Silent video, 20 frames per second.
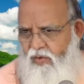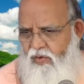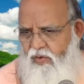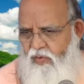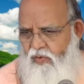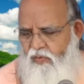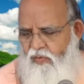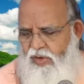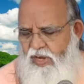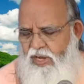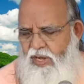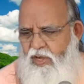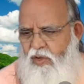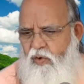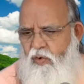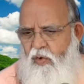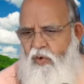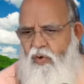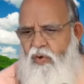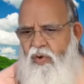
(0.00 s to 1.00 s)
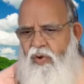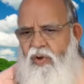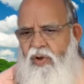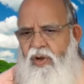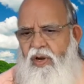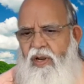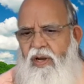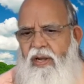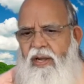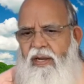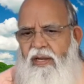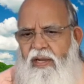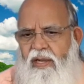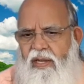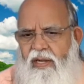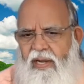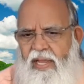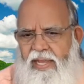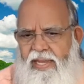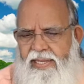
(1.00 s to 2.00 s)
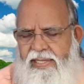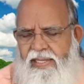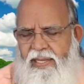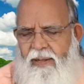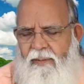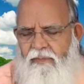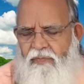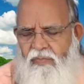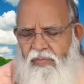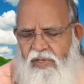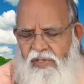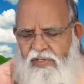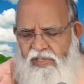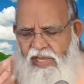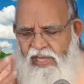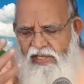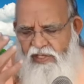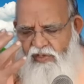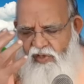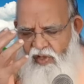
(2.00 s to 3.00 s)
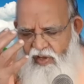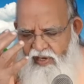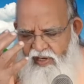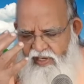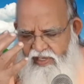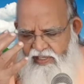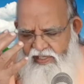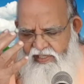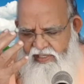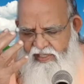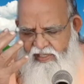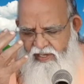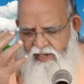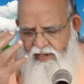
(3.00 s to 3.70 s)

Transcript: we don't recognize the sense organs.